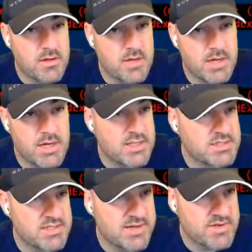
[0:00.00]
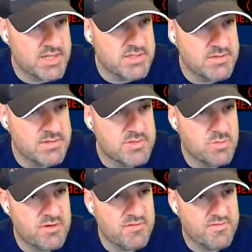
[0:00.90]
let's just navigate to it. So
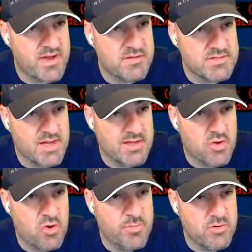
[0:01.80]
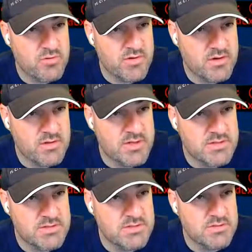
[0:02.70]
one of the files that I copied over
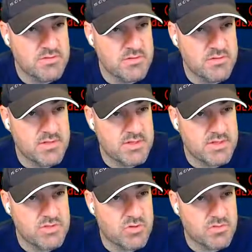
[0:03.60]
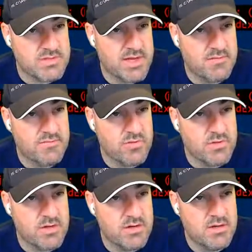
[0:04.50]
into the Choco setup
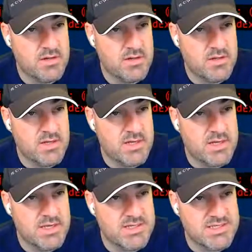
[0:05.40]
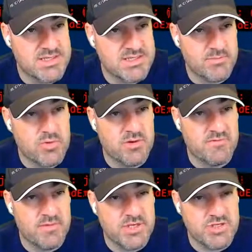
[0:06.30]
folder is this computer
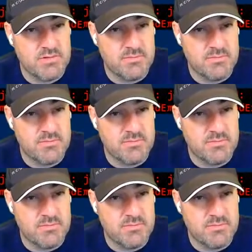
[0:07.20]
information